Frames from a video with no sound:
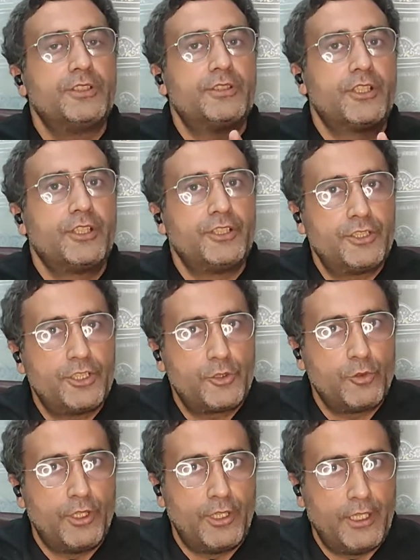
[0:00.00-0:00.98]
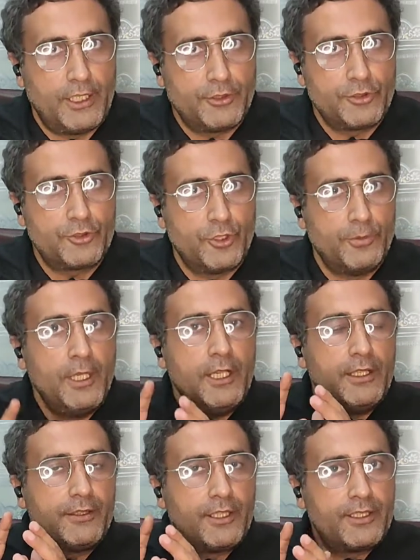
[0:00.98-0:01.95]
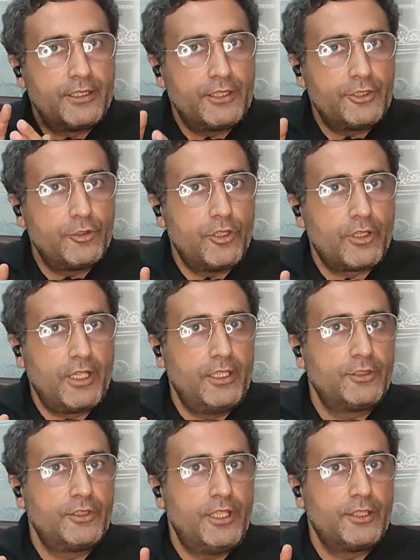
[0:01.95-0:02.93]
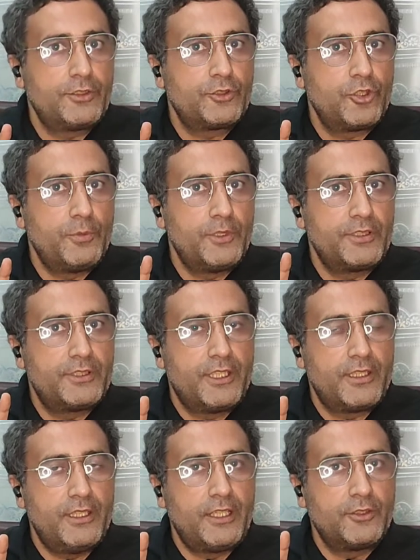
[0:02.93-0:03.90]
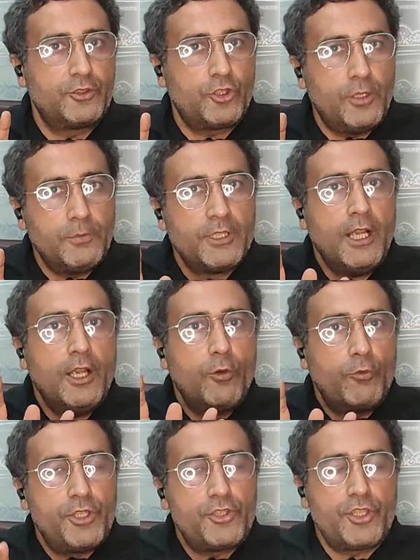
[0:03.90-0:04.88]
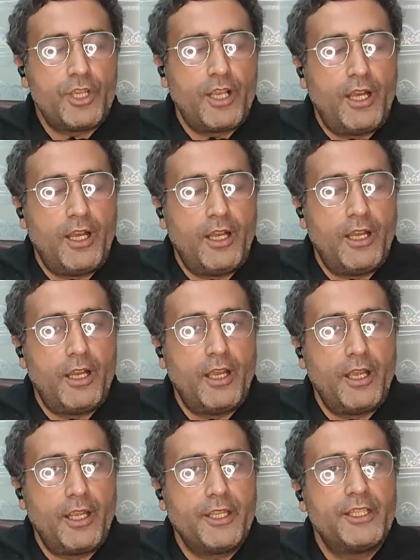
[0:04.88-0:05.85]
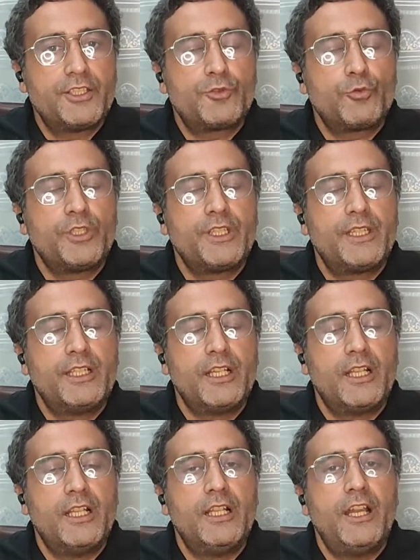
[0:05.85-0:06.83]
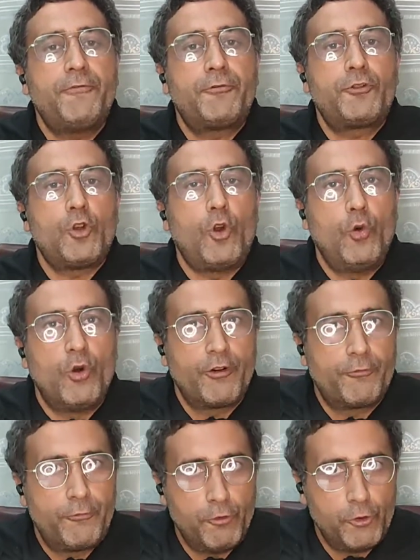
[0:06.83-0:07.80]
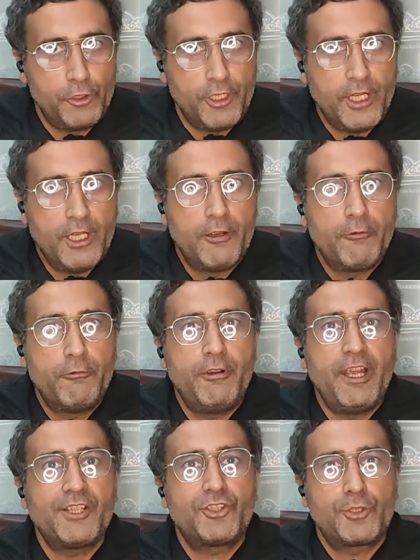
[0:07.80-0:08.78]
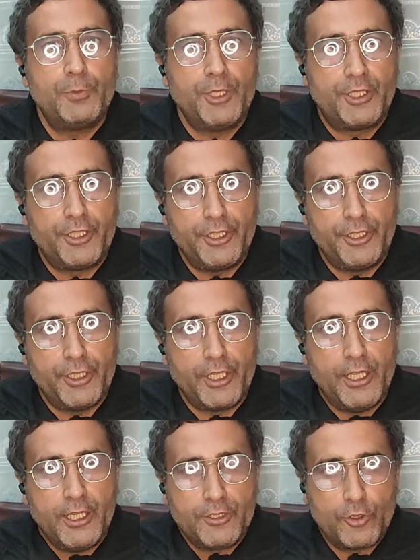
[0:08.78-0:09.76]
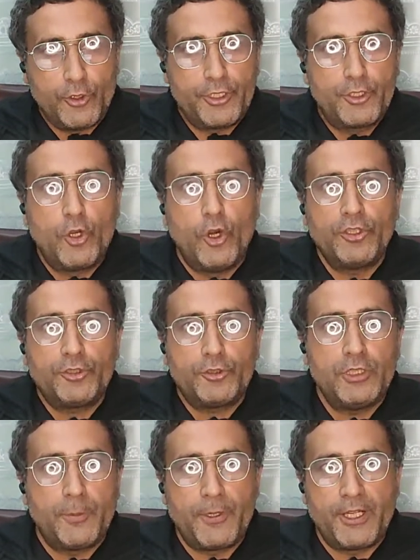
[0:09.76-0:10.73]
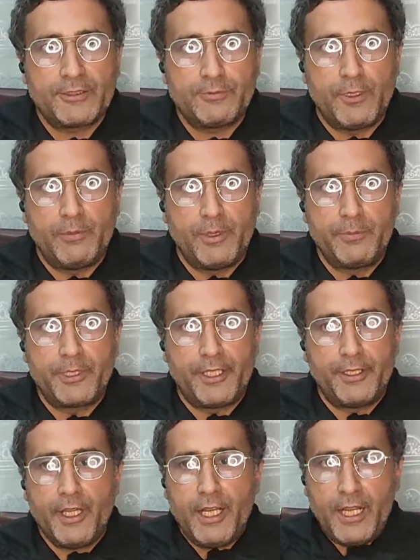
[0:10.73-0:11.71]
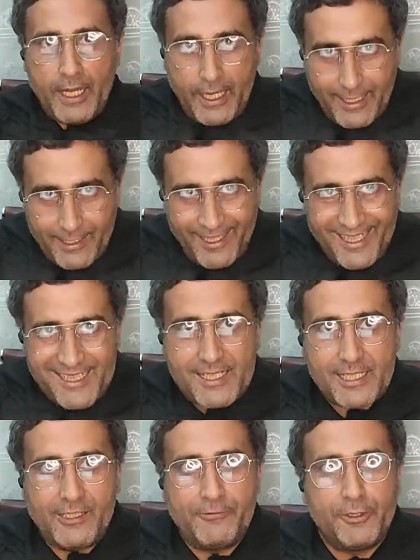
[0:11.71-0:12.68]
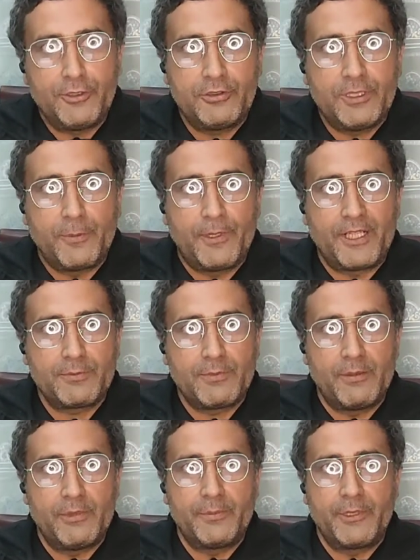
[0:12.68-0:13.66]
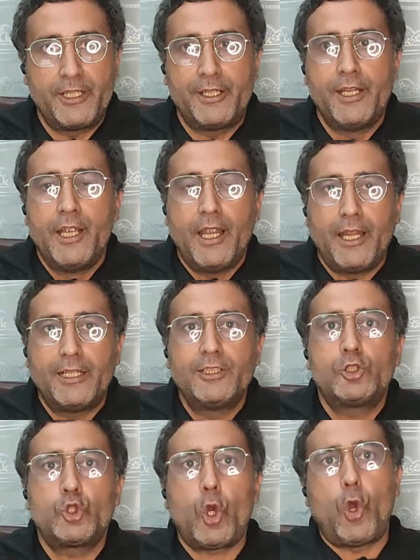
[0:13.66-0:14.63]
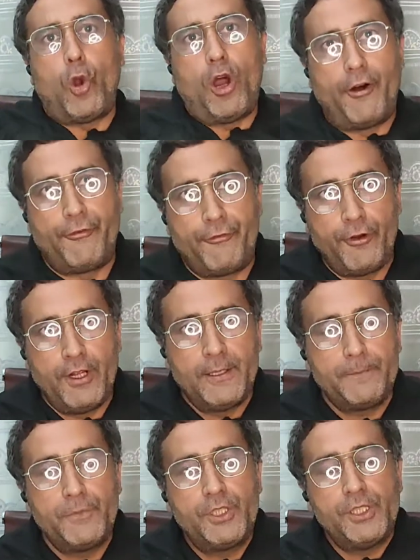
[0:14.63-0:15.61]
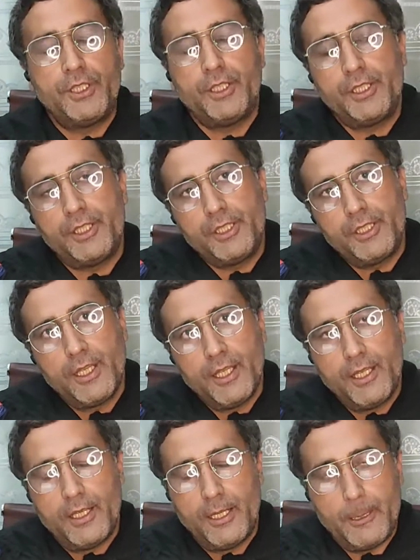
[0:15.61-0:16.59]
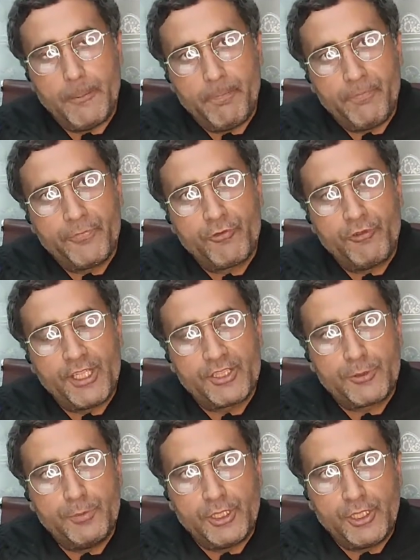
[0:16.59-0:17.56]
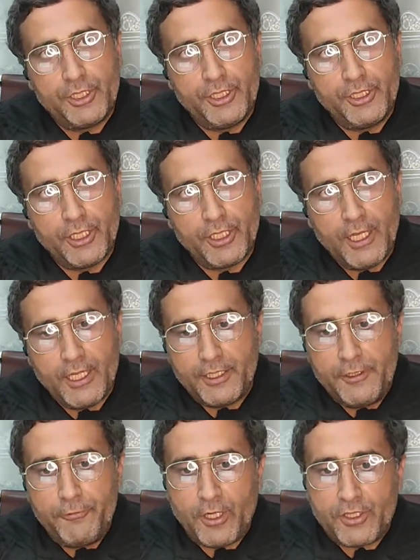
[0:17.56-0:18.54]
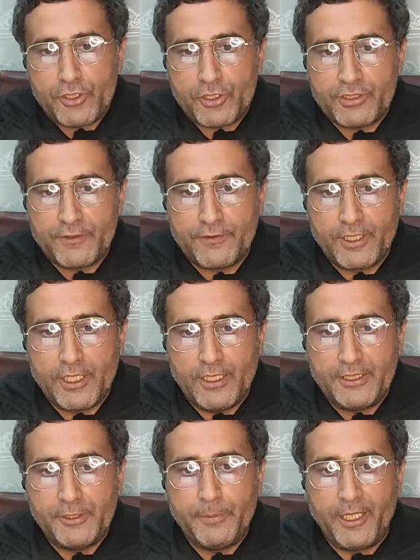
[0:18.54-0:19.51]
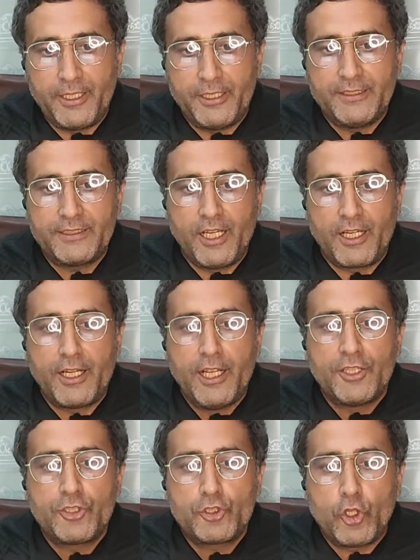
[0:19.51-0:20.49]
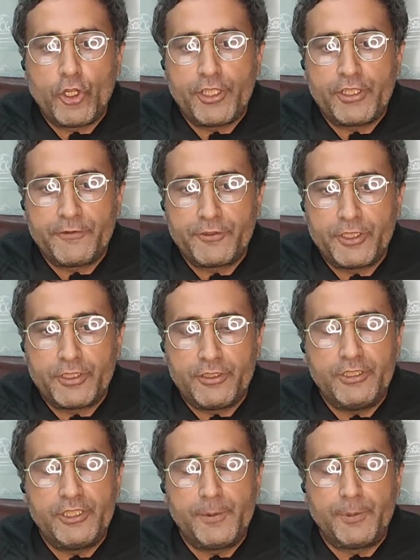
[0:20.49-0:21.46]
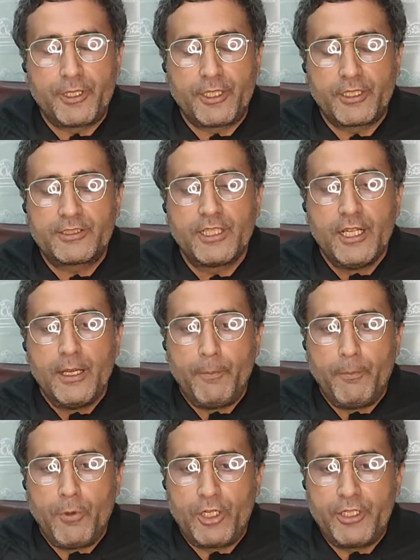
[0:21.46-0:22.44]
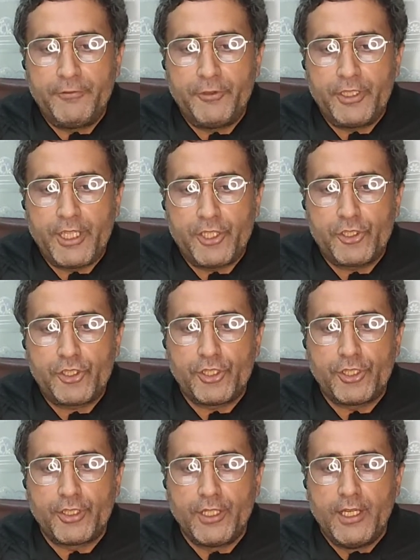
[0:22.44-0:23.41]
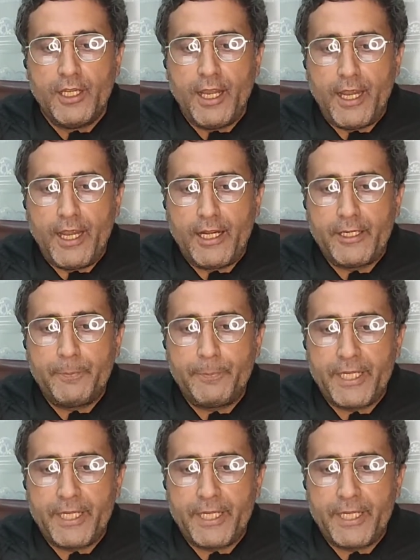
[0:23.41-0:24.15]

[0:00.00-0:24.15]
the residual lysosome. The residual lysosome is that lysosome which is with the leftover food, waste material. So it goes to the plasma membrane, add itself into the plasma membrane and throw off the waste material. The functions of the Golgi bodies are storage of secretory products, modification and